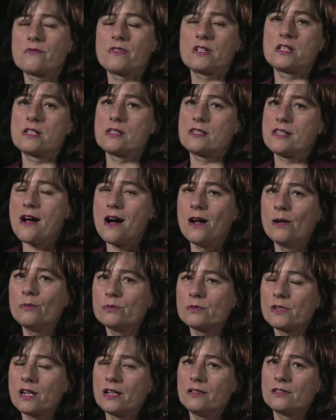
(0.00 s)
which is the
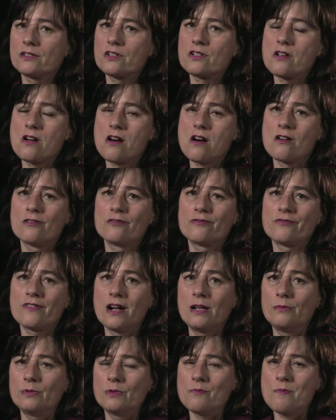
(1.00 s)
album culture of
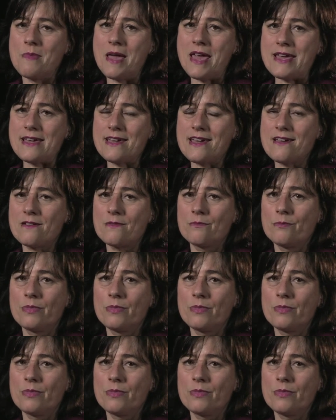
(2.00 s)
album making